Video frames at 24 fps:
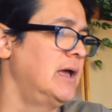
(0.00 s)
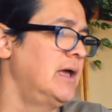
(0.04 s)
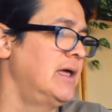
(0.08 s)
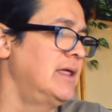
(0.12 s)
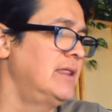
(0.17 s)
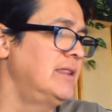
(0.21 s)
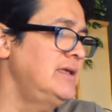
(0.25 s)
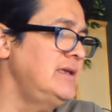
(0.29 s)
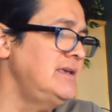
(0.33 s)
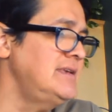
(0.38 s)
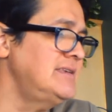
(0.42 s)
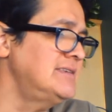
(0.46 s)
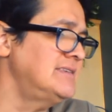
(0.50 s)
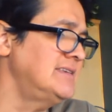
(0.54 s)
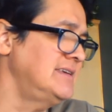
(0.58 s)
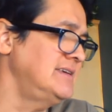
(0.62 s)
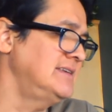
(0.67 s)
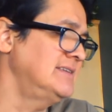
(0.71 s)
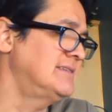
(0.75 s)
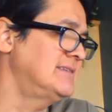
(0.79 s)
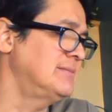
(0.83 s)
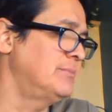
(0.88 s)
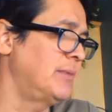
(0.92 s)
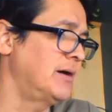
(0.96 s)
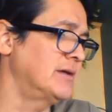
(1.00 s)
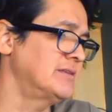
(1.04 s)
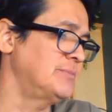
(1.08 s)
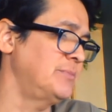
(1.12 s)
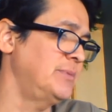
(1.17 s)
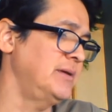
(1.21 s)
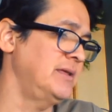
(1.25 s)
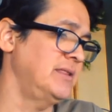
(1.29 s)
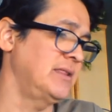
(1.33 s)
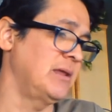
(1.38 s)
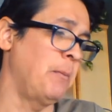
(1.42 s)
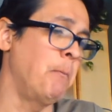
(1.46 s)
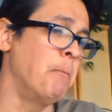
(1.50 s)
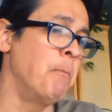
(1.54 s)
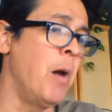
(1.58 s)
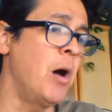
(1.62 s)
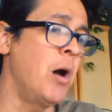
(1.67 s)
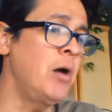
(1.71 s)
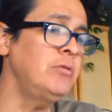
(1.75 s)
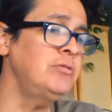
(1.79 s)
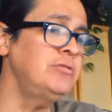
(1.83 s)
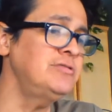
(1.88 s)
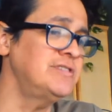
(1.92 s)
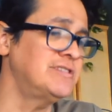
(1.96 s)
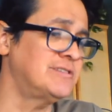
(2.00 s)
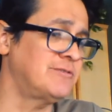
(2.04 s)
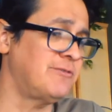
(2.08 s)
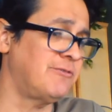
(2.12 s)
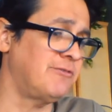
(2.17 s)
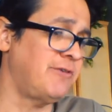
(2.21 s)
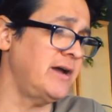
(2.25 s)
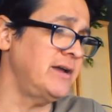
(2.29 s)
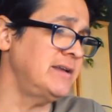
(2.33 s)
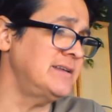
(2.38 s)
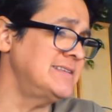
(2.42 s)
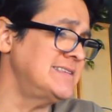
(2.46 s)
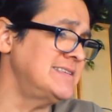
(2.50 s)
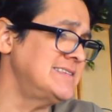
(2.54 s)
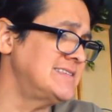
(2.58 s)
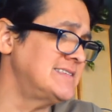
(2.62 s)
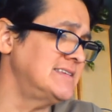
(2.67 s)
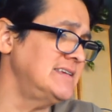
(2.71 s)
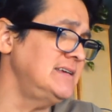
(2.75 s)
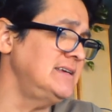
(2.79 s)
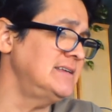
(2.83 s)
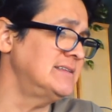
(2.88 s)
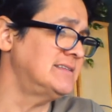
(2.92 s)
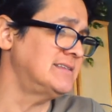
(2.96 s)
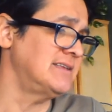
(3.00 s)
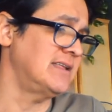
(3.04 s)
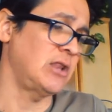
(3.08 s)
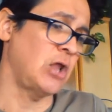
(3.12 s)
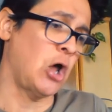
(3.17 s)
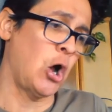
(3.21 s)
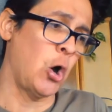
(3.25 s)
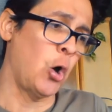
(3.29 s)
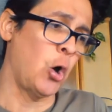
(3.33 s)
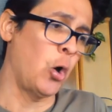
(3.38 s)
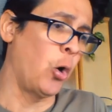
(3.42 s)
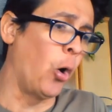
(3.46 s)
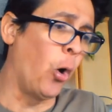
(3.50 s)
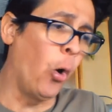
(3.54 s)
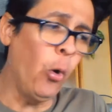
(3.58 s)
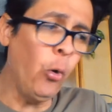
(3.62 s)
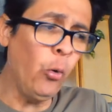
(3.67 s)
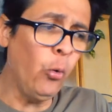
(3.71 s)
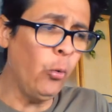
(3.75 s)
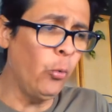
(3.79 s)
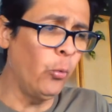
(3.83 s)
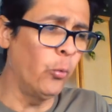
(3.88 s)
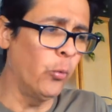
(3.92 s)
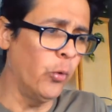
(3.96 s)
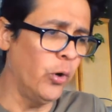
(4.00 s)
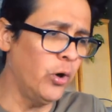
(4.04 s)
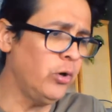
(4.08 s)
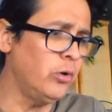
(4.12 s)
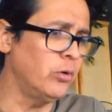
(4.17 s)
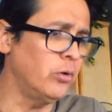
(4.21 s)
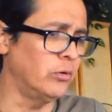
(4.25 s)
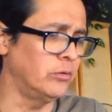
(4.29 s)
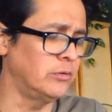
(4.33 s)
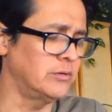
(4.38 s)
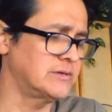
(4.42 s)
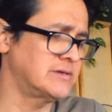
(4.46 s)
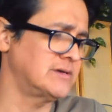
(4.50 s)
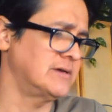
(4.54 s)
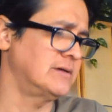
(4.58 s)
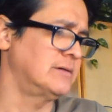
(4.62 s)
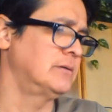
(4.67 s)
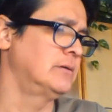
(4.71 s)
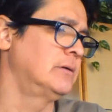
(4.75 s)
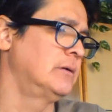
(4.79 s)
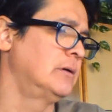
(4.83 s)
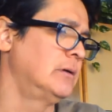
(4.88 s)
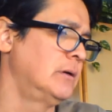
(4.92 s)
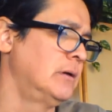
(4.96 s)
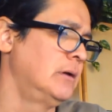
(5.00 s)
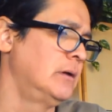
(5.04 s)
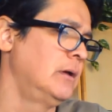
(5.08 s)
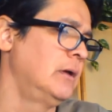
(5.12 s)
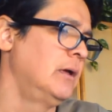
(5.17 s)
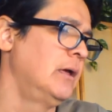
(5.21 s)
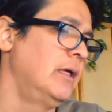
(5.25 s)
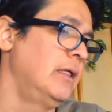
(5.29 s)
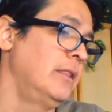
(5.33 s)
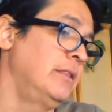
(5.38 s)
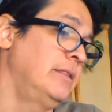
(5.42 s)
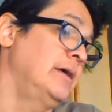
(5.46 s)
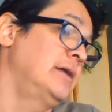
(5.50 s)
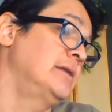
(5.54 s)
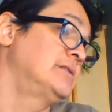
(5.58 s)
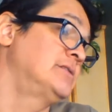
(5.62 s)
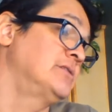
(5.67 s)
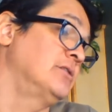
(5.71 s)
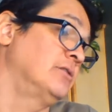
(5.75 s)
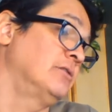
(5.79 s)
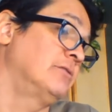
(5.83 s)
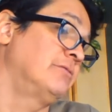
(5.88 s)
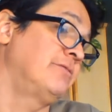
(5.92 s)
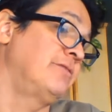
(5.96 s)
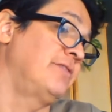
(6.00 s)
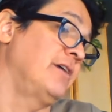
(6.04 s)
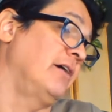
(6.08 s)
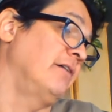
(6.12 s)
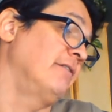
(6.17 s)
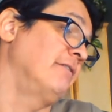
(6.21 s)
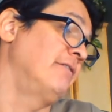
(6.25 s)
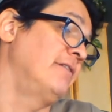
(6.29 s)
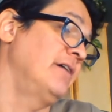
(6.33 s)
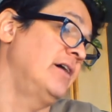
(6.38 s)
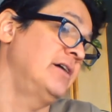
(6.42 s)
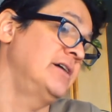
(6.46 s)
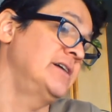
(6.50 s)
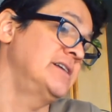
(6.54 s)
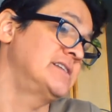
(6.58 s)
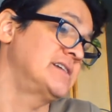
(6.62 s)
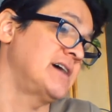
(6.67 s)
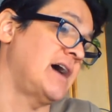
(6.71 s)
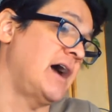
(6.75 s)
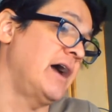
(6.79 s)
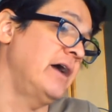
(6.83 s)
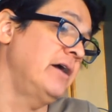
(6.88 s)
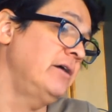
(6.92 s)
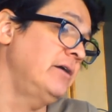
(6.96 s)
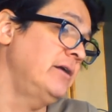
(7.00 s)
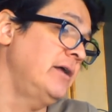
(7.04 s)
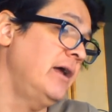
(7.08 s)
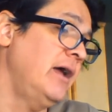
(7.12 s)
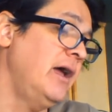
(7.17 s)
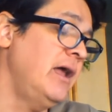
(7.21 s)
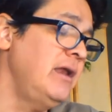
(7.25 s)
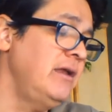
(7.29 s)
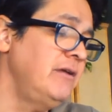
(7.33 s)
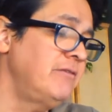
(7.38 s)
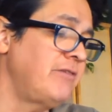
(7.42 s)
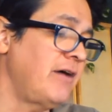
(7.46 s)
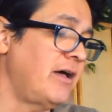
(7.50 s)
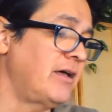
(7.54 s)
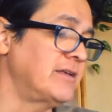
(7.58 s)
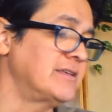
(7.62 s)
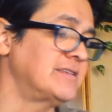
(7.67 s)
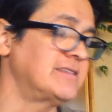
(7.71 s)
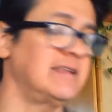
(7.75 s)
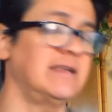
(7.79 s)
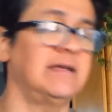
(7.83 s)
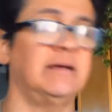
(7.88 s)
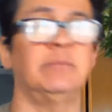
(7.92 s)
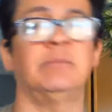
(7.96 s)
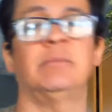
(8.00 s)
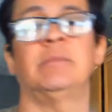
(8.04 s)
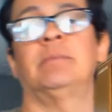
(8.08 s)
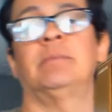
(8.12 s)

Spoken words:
"These seeds must be the most frightened seeds in the whole world." Then Toad felt very tired and he fell asleep.